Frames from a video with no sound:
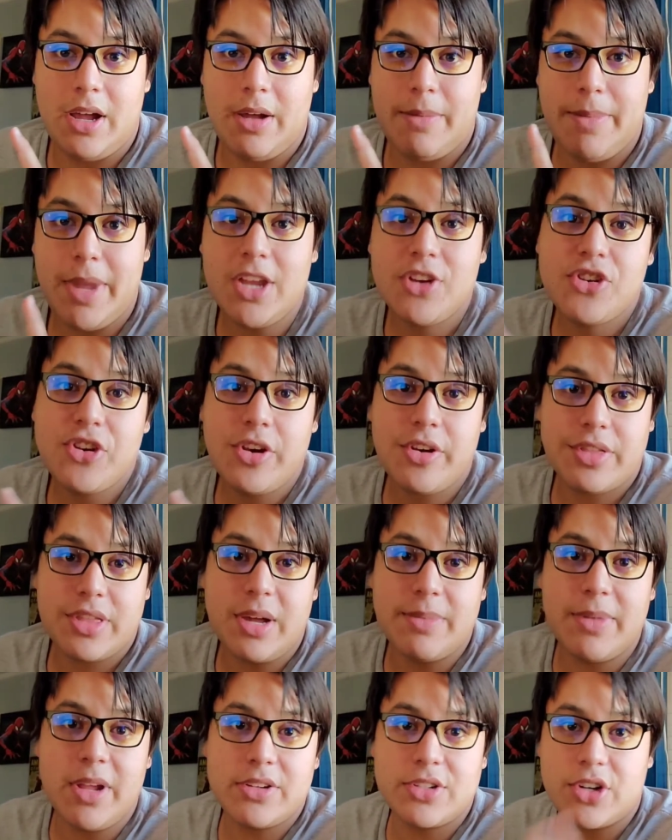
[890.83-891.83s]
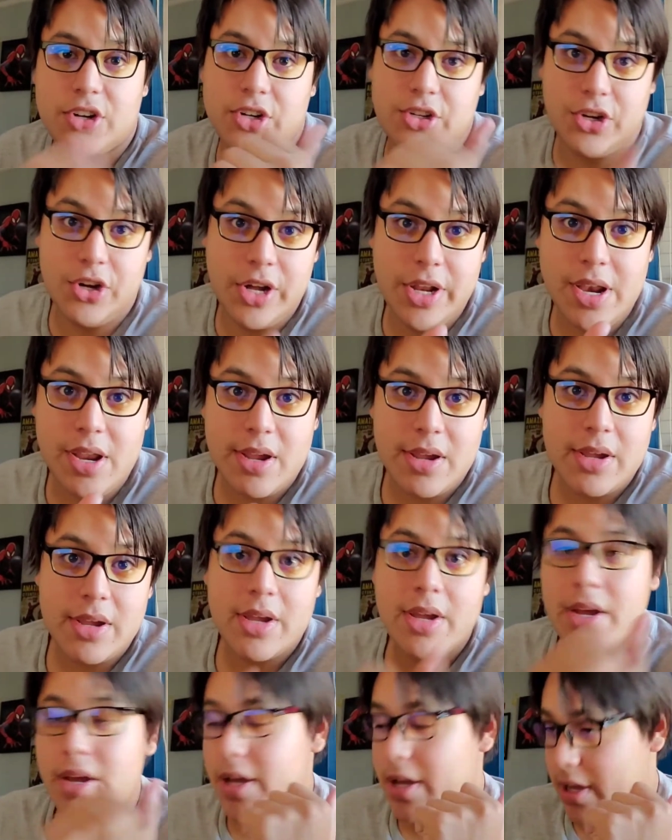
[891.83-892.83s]
Make sure your thumbnails are good,
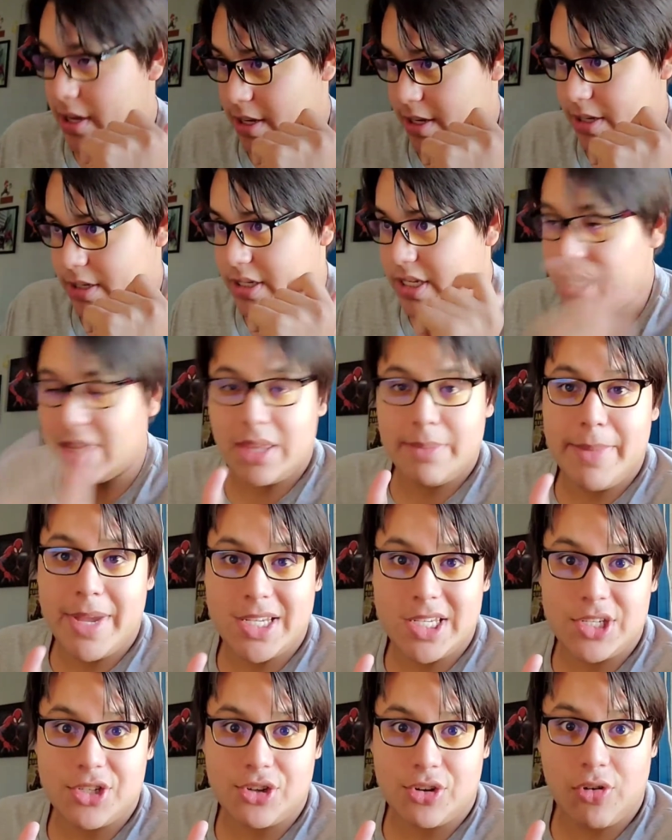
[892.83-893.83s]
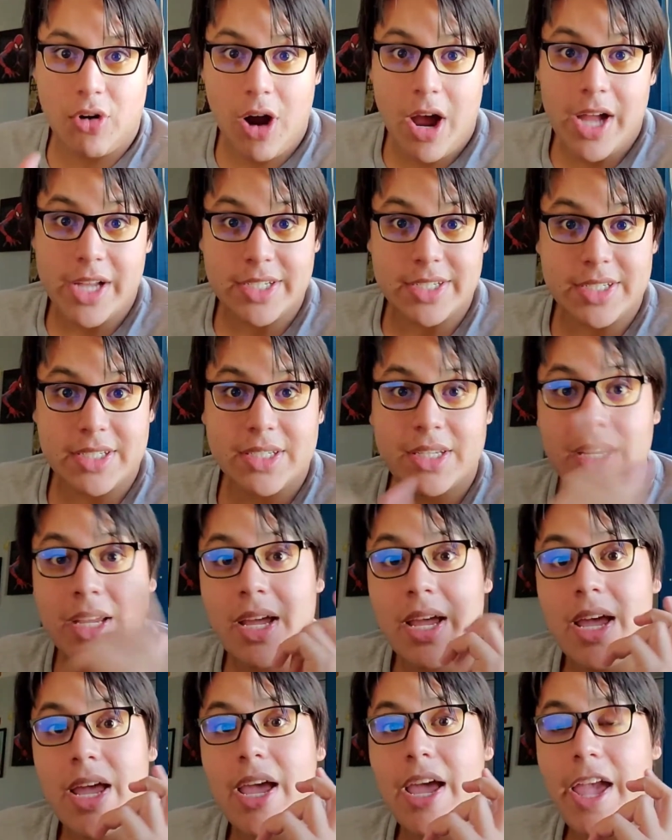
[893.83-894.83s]
get the message across,
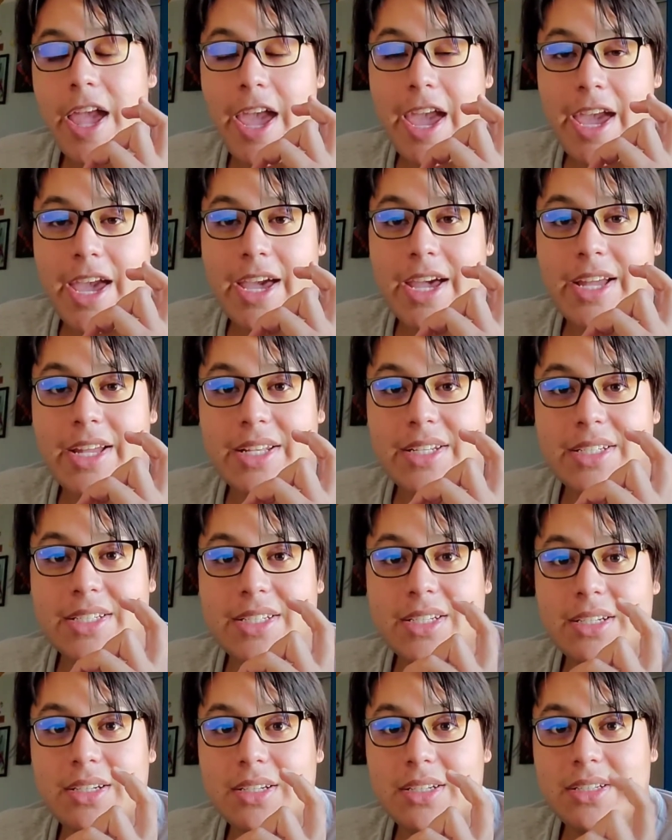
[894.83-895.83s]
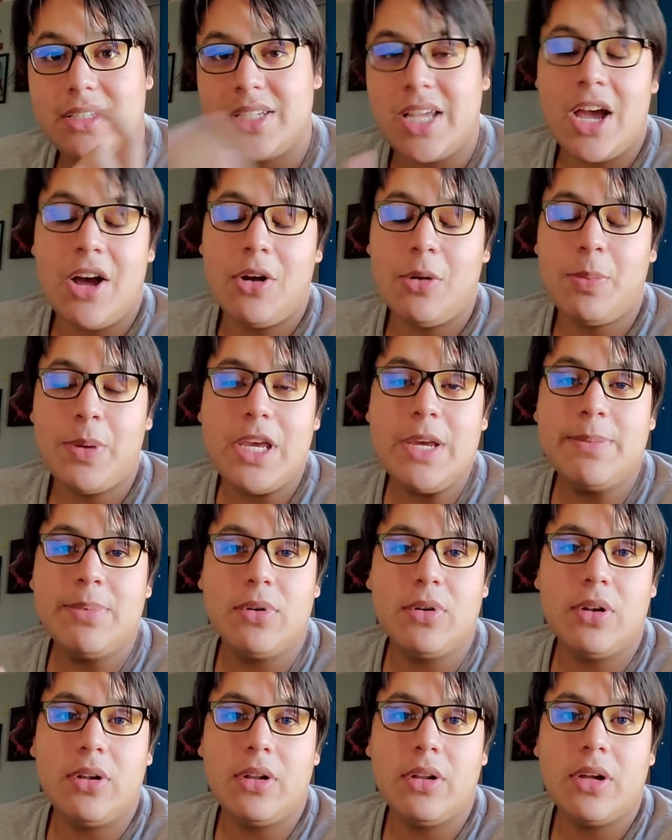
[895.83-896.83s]
and tell
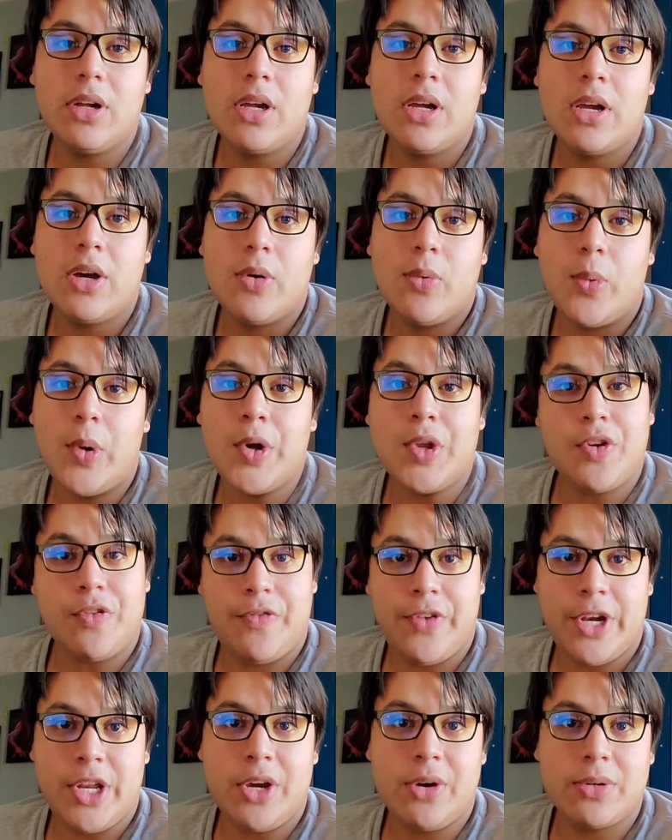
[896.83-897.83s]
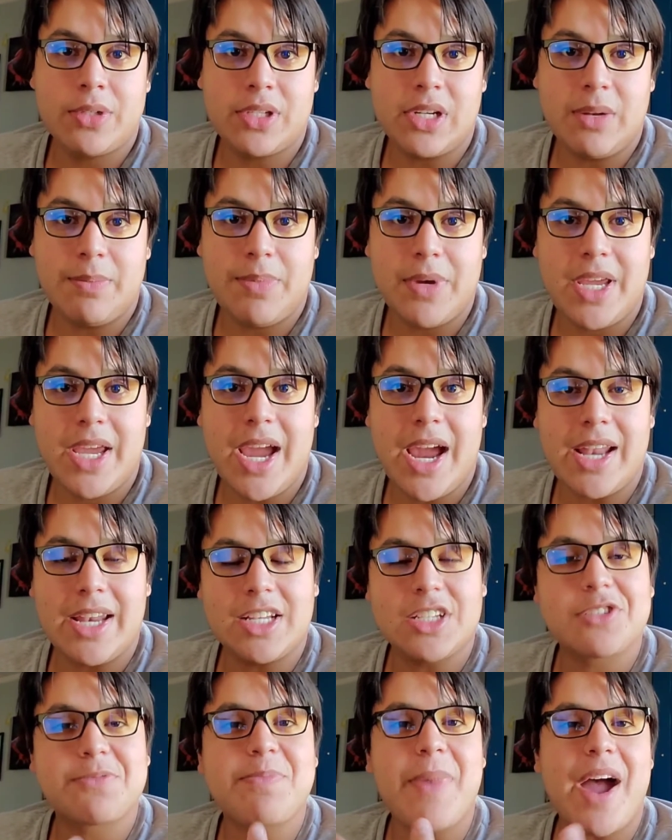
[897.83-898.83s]
people what your video is going to be and
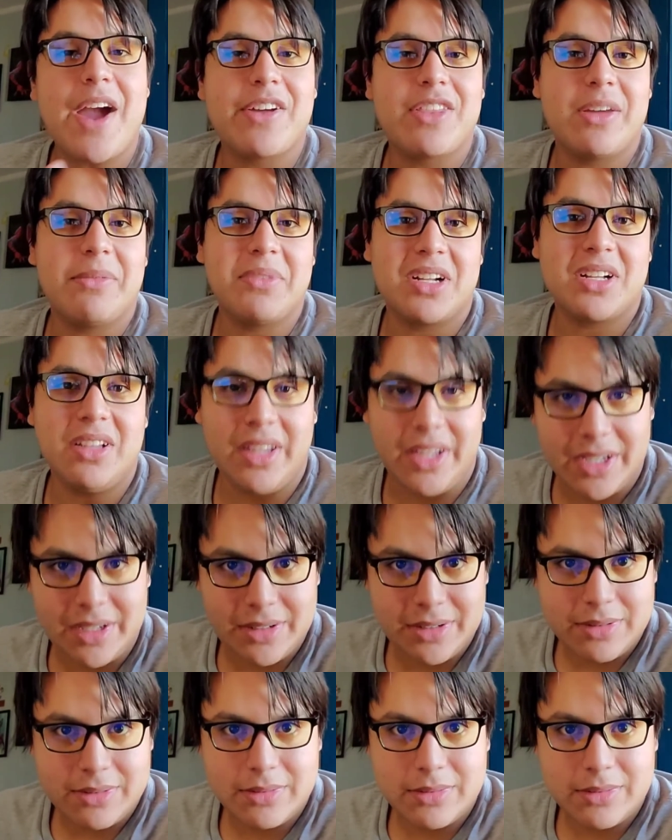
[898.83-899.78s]
inspire them to click.